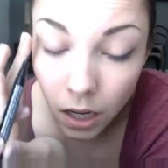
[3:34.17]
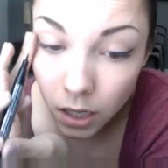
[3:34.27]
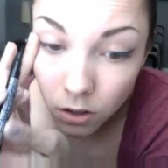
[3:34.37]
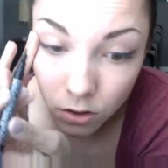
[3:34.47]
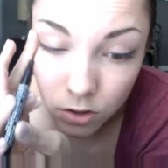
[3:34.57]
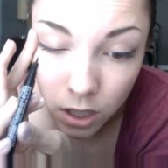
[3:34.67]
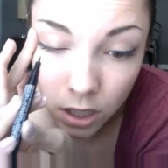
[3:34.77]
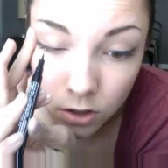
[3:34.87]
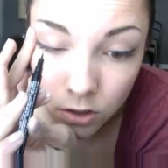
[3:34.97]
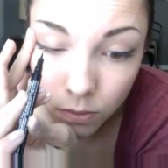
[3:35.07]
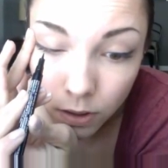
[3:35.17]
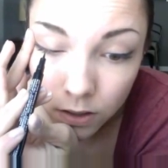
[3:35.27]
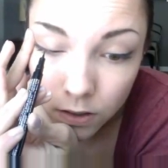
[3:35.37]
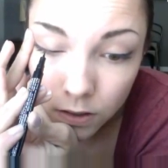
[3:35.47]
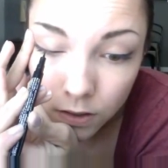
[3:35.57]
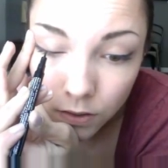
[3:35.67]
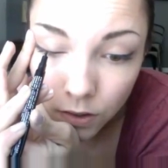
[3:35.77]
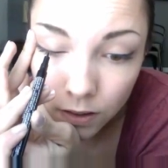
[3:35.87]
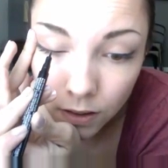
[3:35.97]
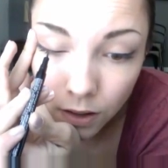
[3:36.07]
And you can change directions if
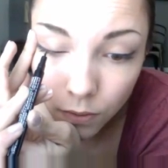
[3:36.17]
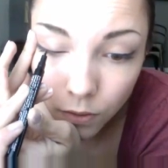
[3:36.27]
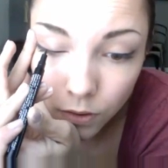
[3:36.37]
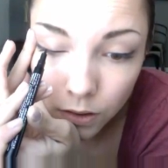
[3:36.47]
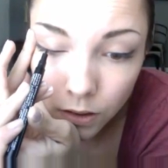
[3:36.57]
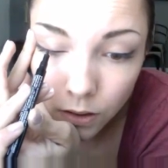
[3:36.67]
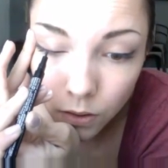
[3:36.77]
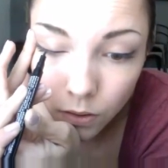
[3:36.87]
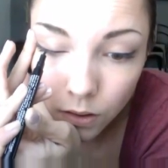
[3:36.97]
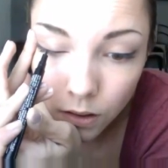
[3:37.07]
that's helpful to you.